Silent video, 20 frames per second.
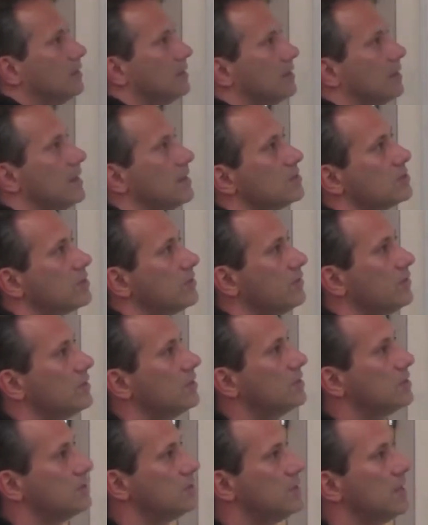the rest of
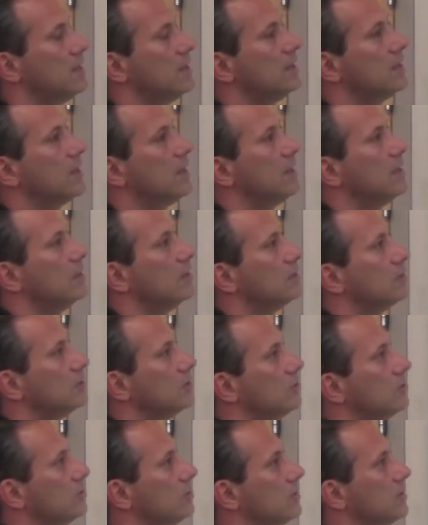it is dedicated
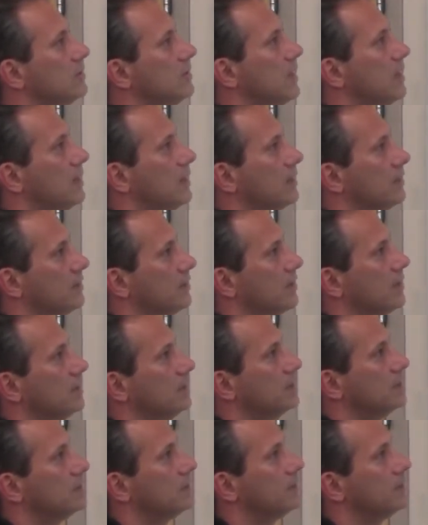to the date, right?